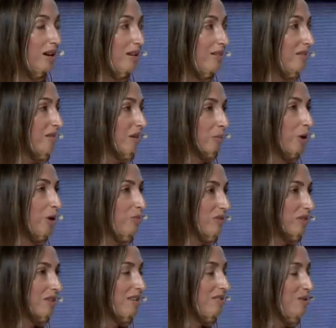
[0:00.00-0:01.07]
And
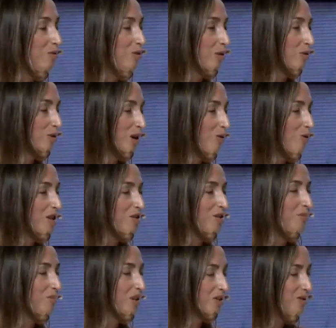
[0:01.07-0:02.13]
it's a rhetoric question
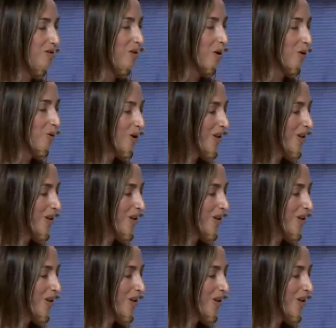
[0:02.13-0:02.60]
because no.